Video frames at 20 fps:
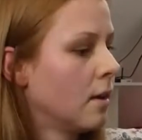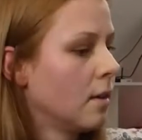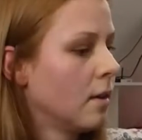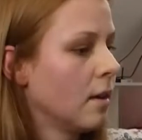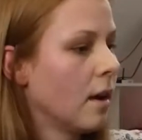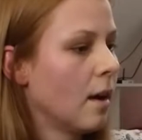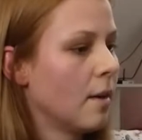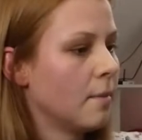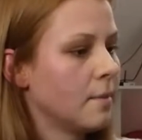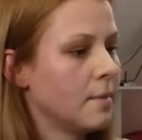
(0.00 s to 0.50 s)

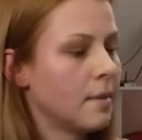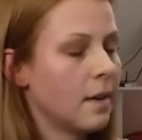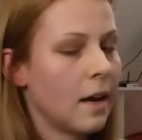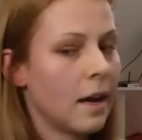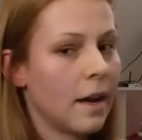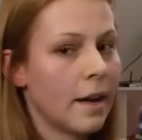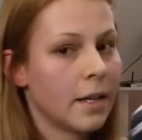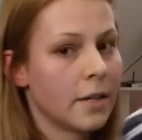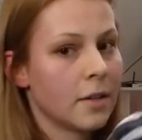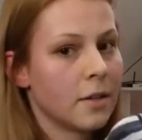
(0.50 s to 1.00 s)
yeah,
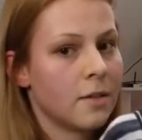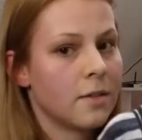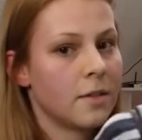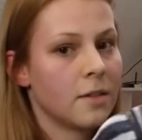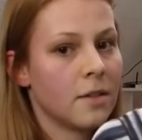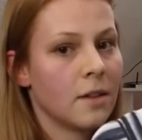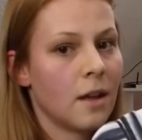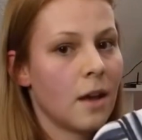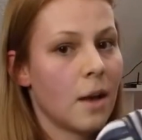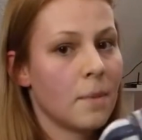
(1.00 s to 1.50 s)
I could
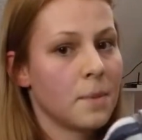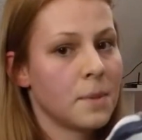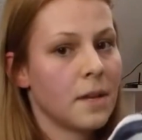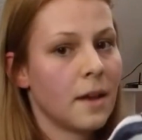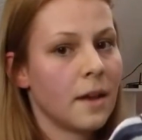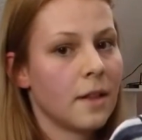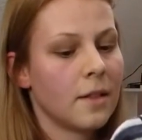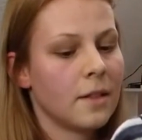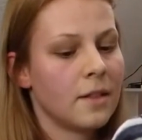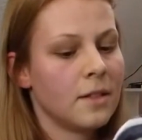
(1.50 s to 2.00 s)

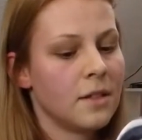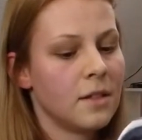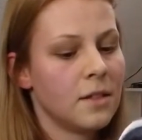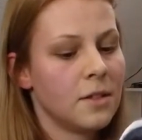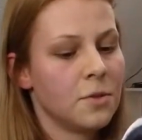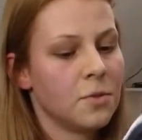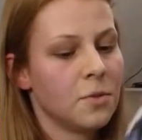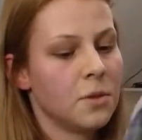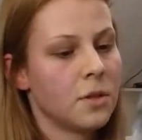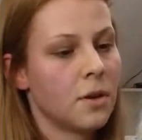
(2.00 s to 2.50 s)
upcycle it
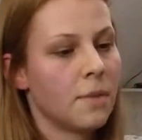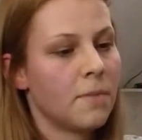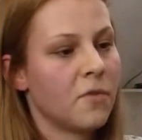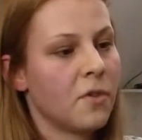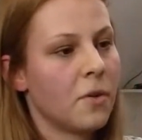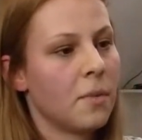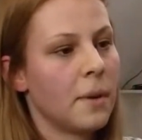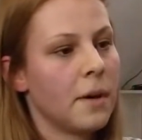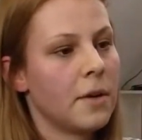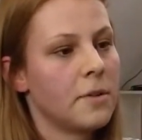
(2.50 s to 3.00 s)
into a top
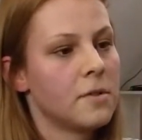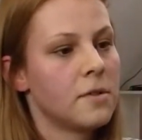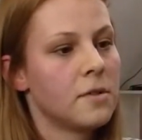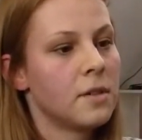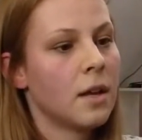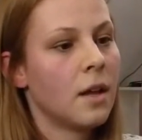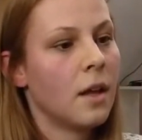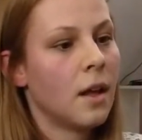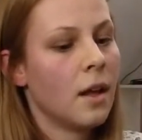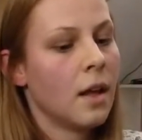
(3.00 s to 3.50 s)
for my own,
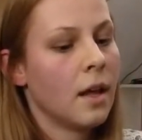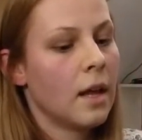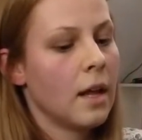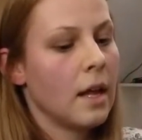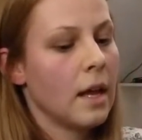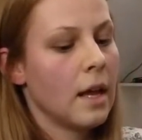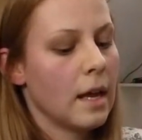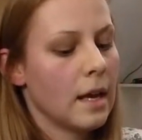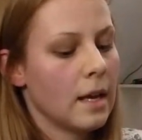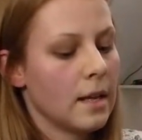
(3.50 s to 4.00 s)

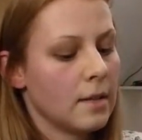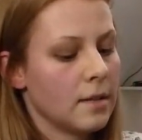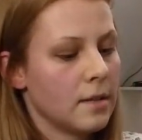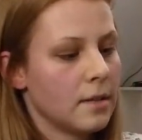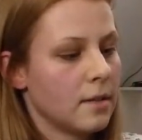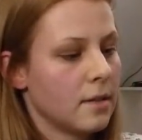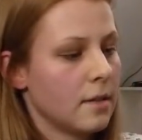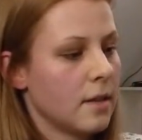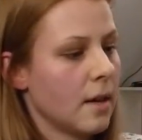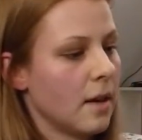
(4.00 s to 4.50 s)

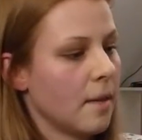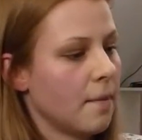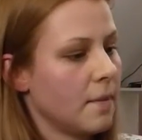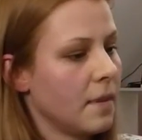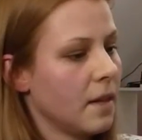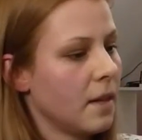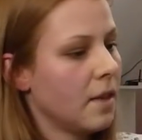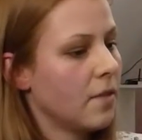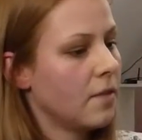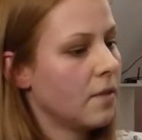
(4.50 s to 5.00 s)
and yeah,
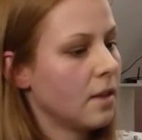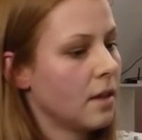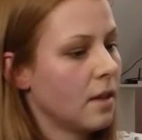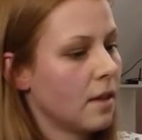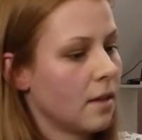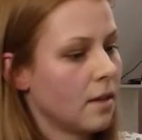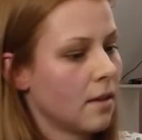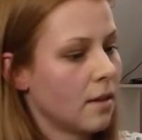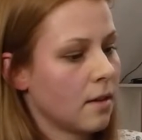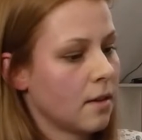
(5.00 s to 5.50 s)
even
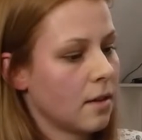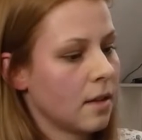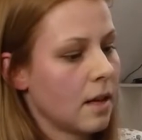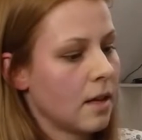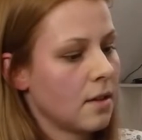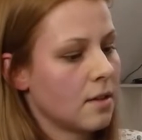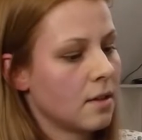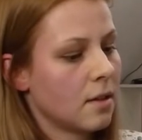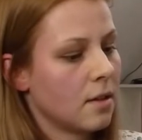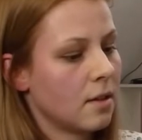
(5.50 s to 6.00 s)

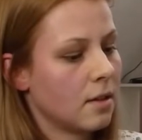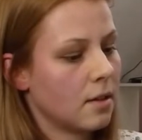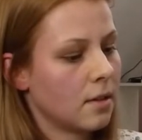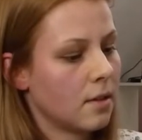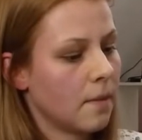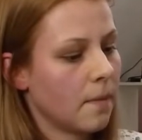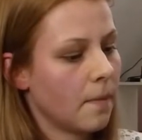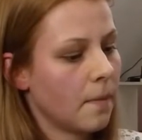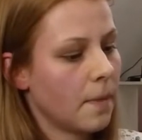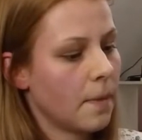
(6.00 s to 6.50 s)
get
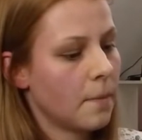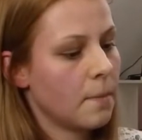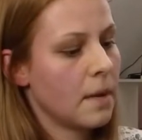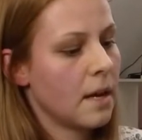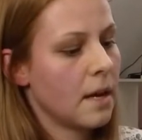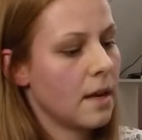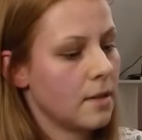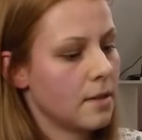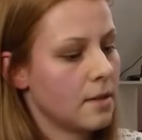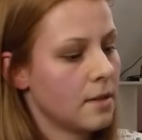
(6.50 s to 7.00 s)
the
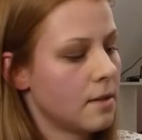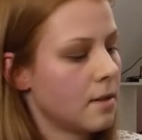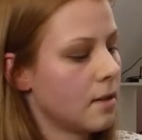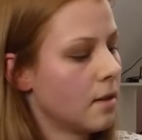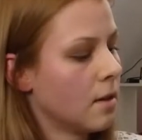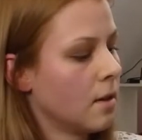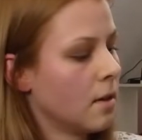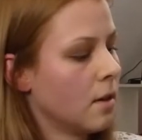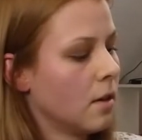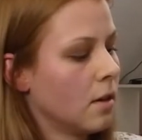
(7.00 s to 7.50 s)
bands
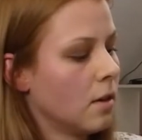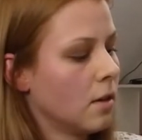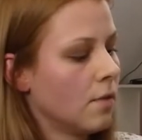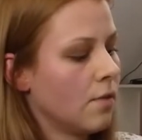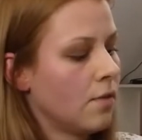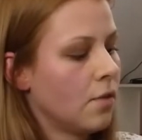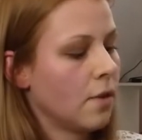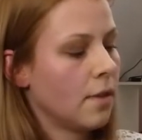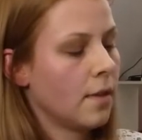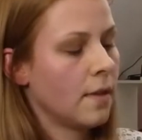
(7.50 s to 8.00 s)

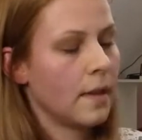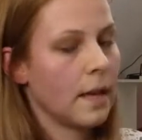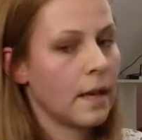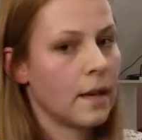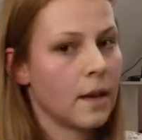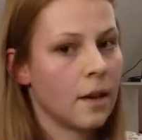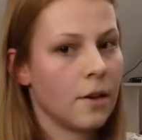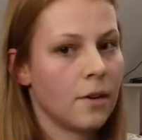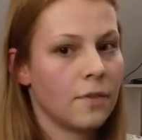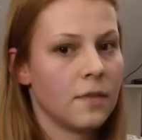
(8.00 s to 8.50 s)
for the neck
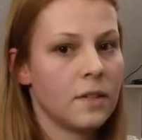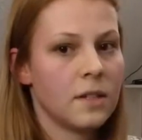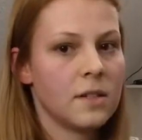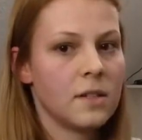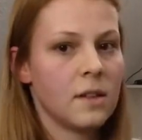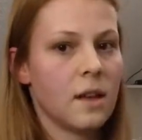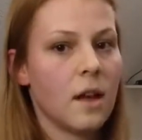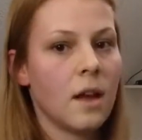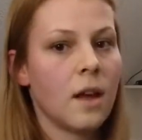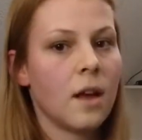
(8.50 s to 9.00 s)
out of it.
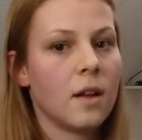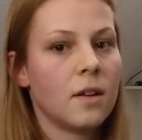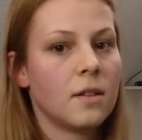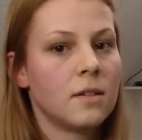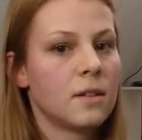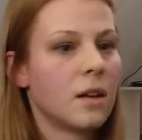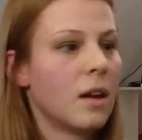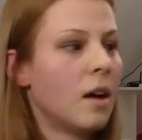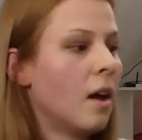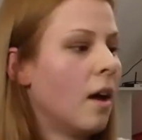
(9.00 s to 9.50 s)

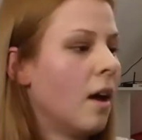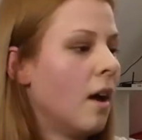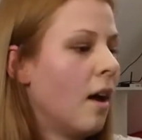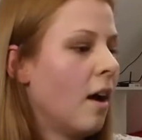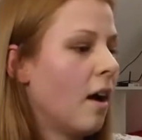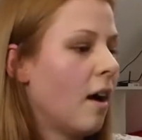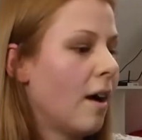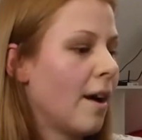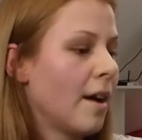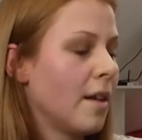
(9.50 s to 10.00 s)
And
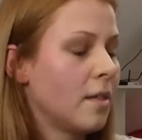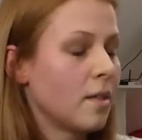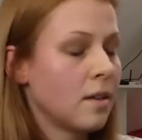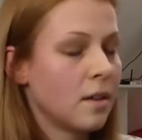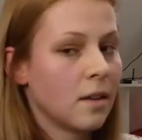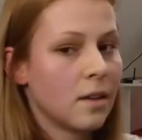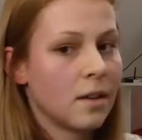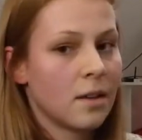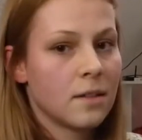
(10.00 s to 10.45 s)
I think